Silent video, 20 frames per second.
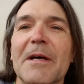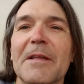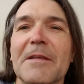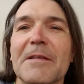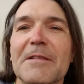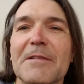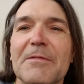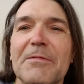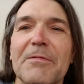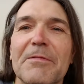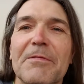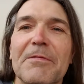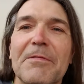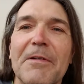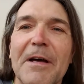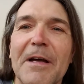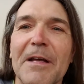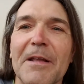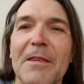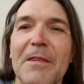on this
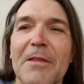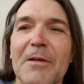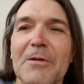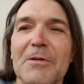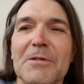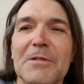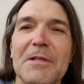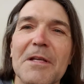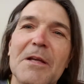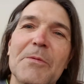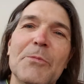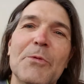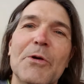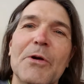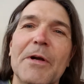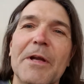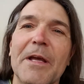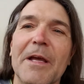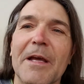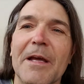fine Thursday
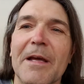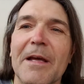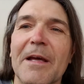morning.